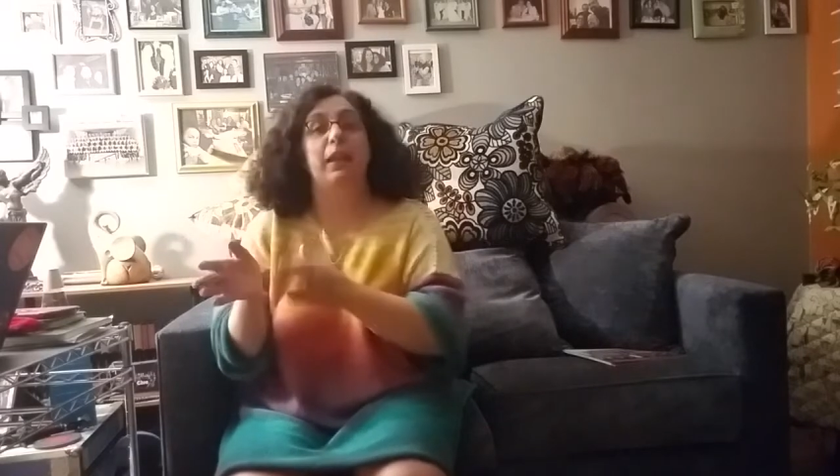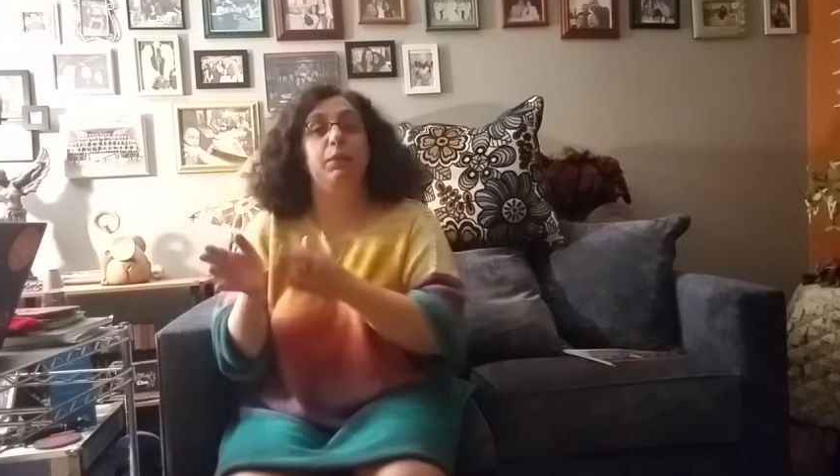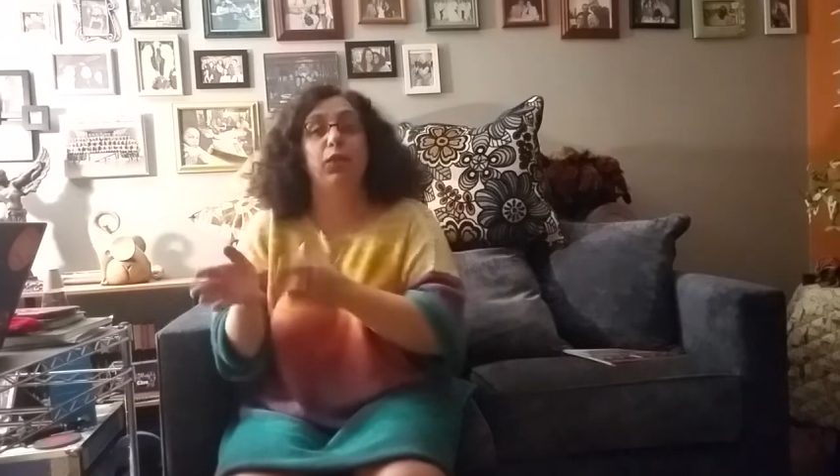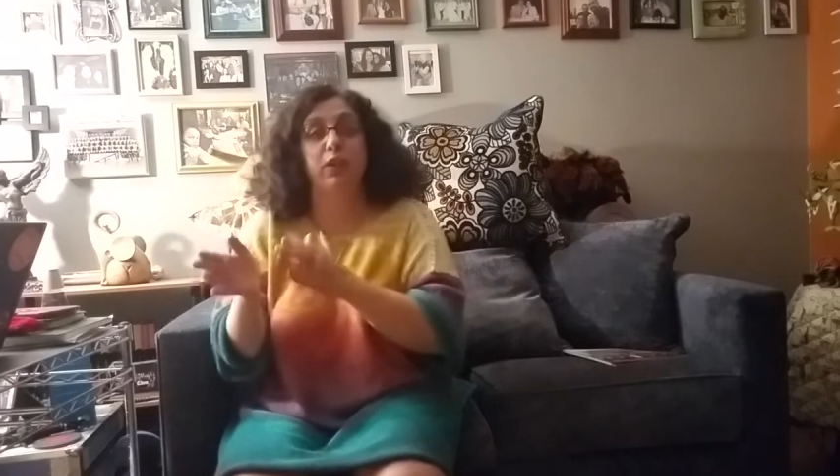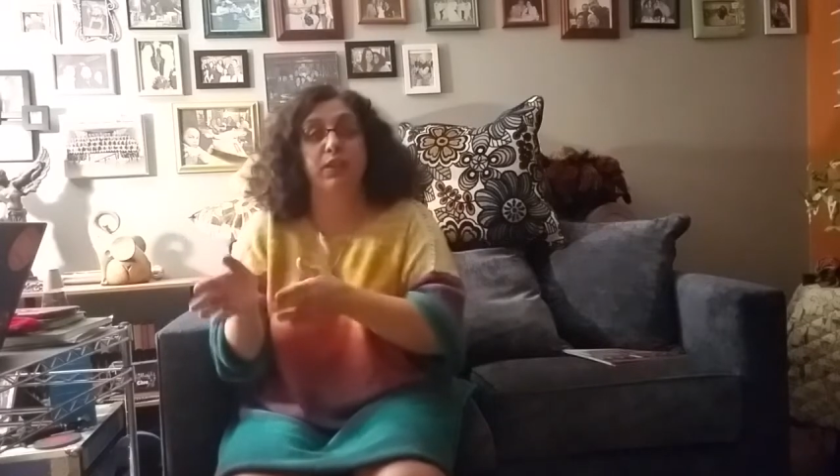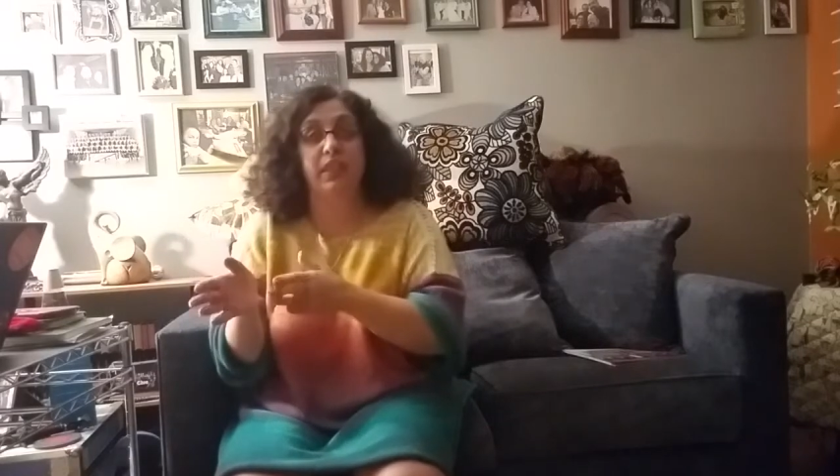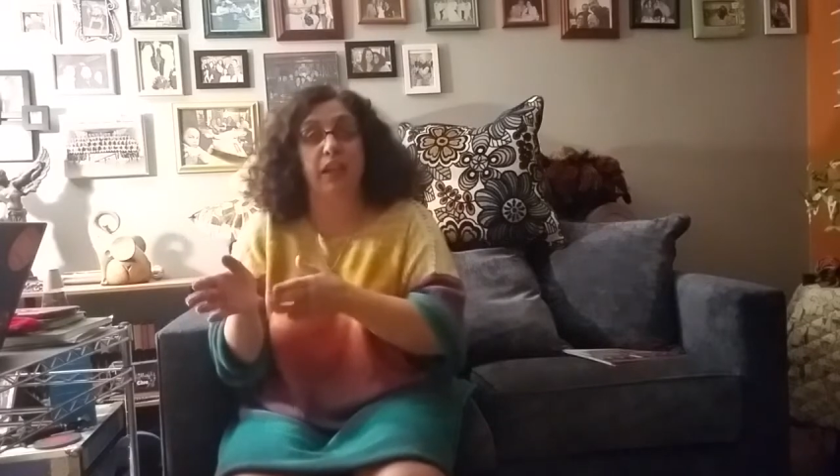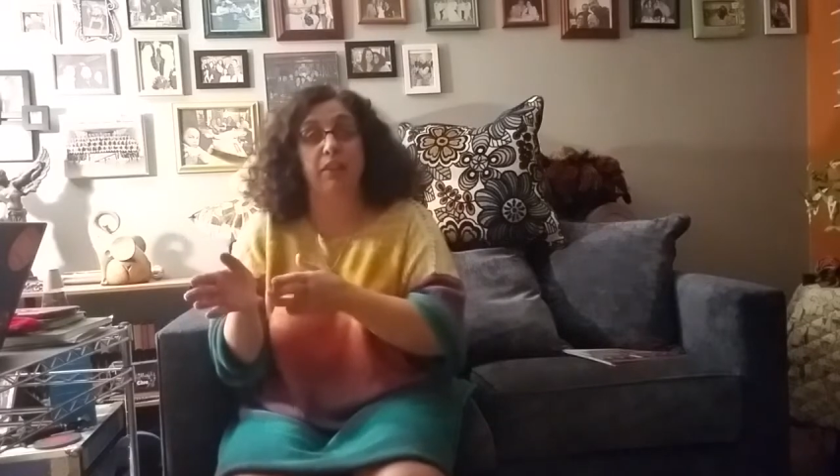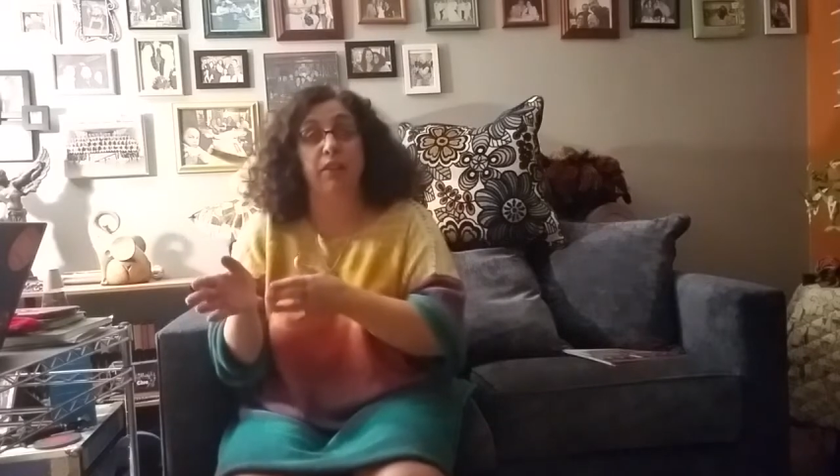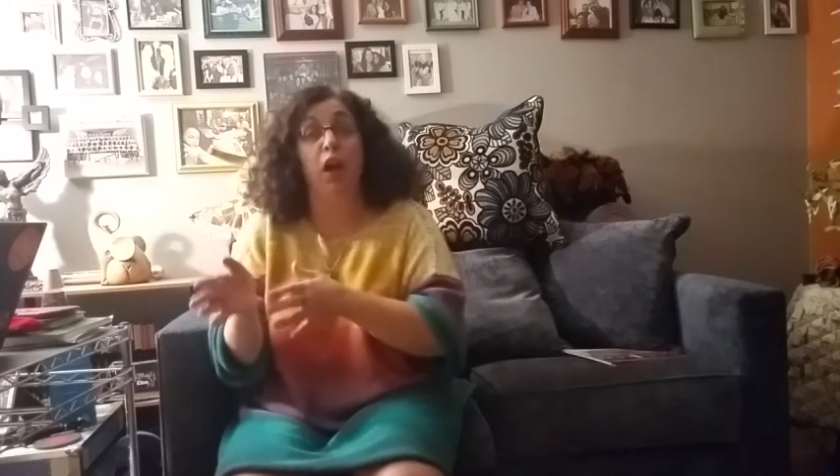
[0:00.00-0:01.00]
for
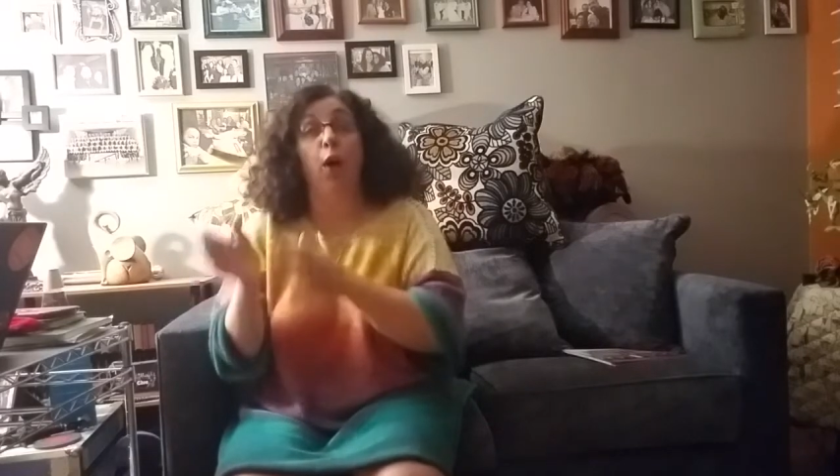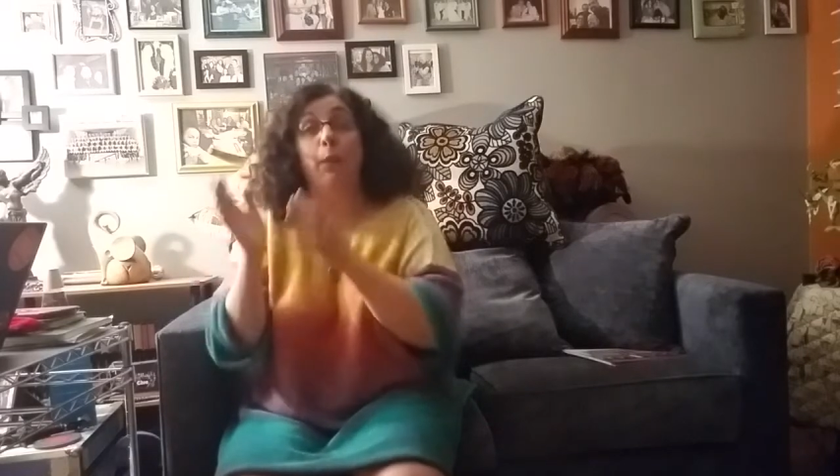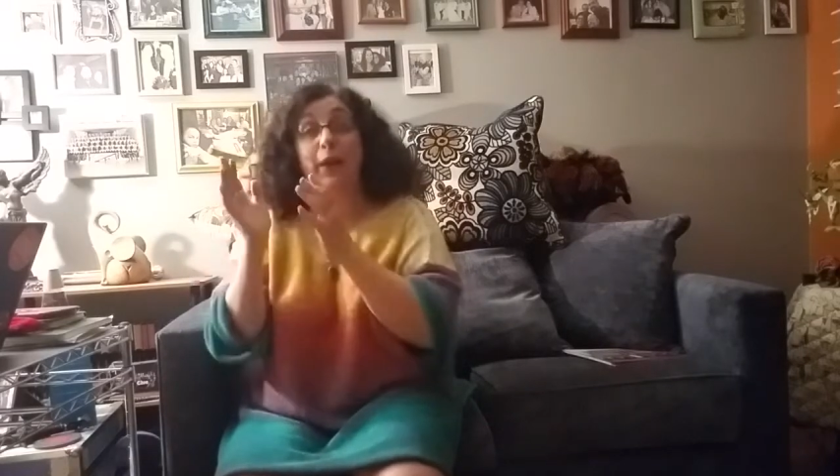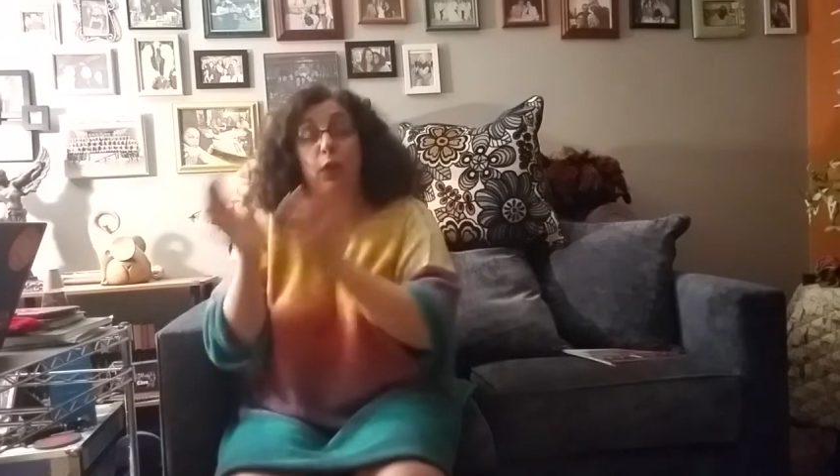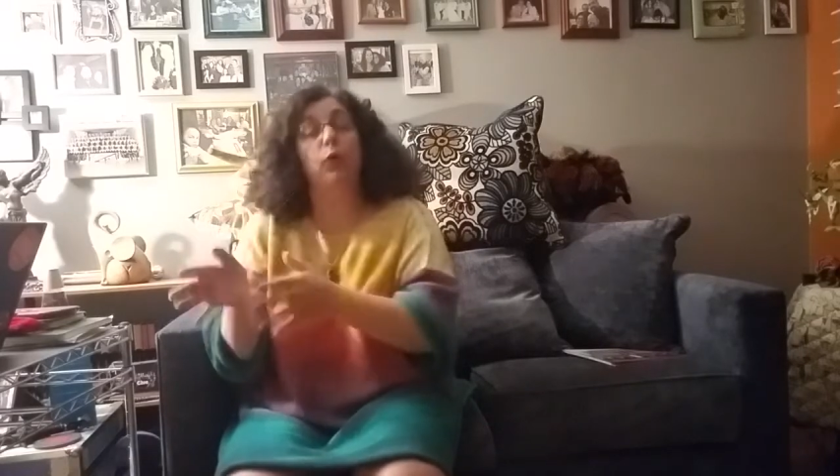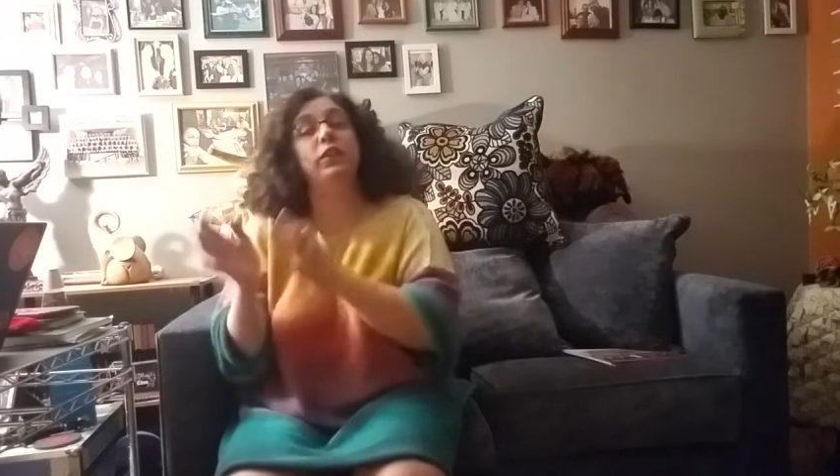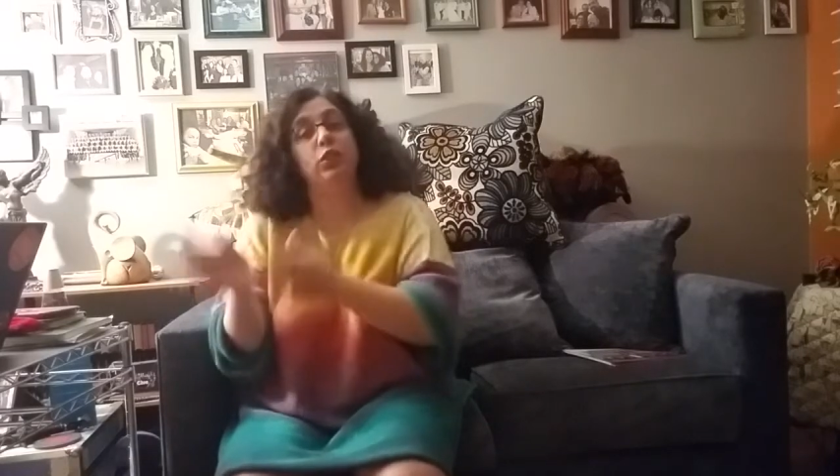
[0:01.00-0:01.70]
herself by causing